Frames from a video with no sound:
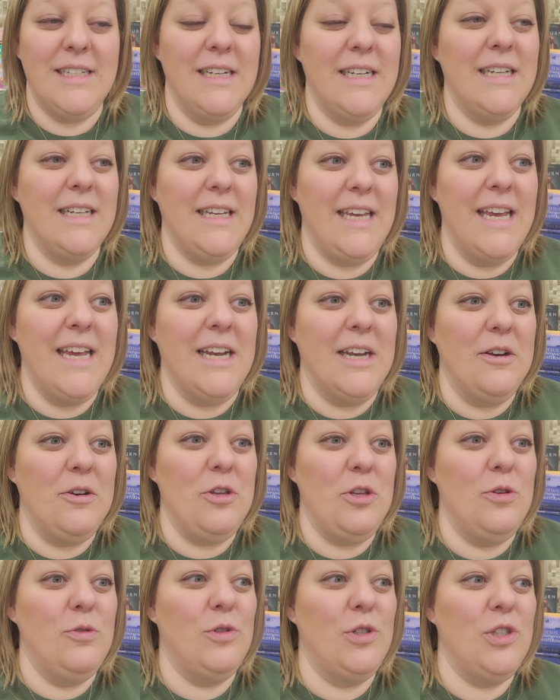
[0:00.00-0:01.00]
And again,
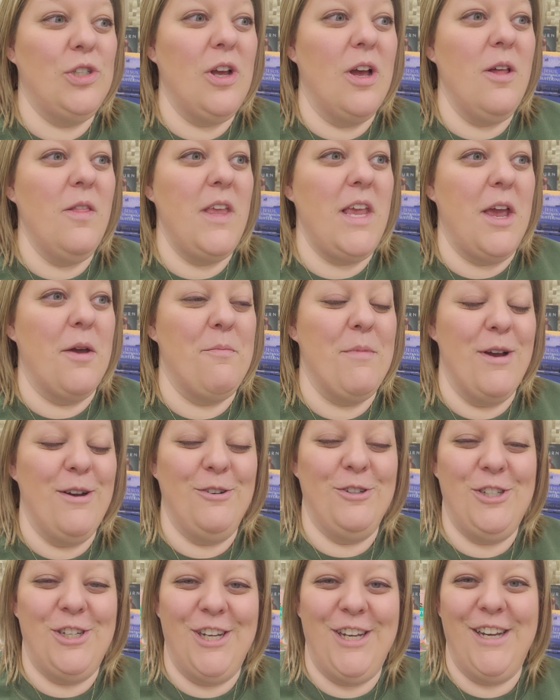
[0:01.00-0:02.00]
you saw the
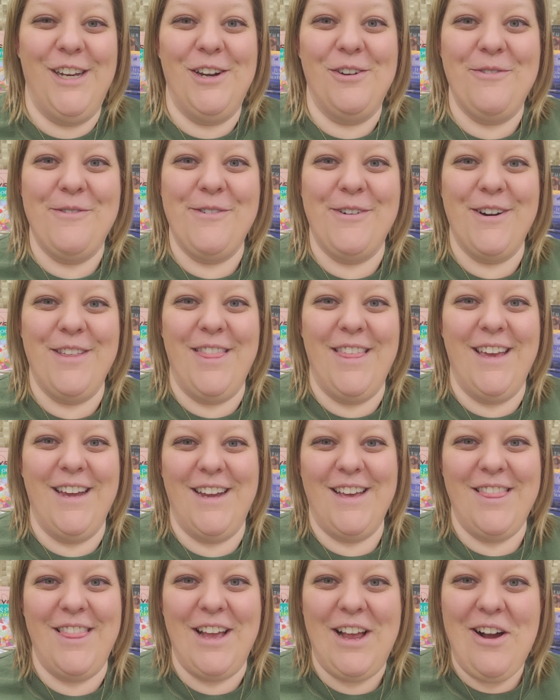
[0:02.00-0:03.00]
emotion or the
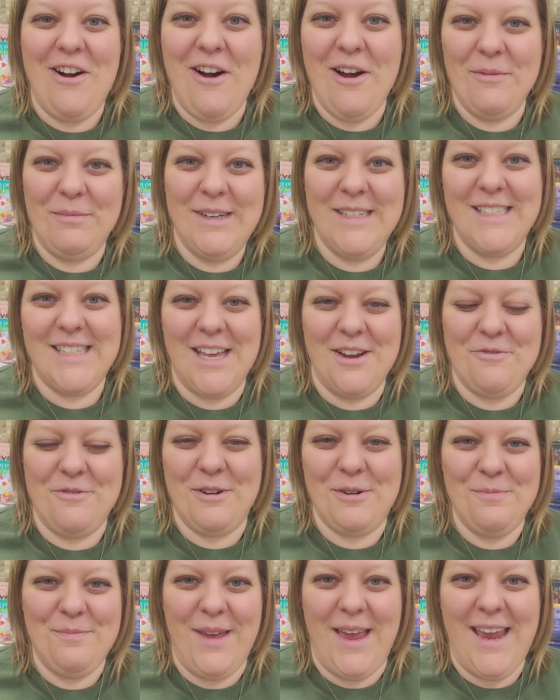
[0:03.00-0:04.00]
the comments that
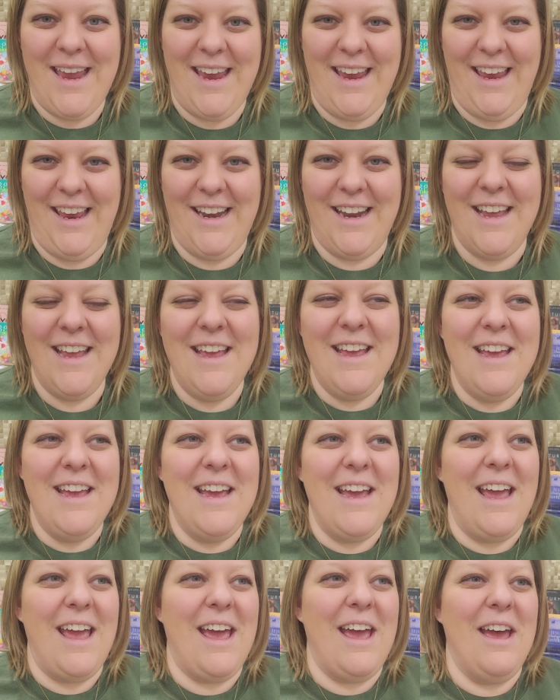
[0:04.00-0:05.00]
were made
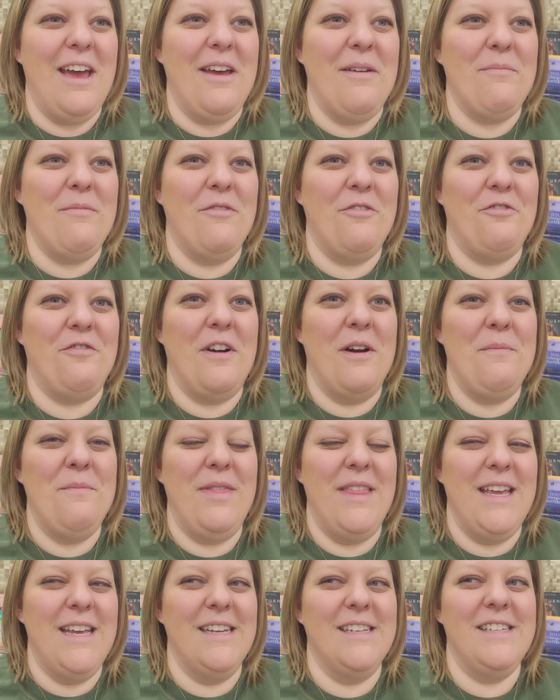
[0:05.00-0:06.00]
um, from
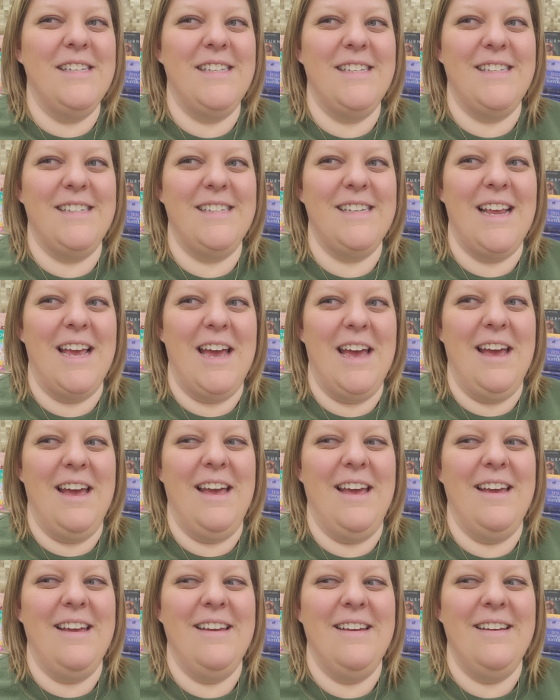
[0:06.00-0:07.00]
this uh,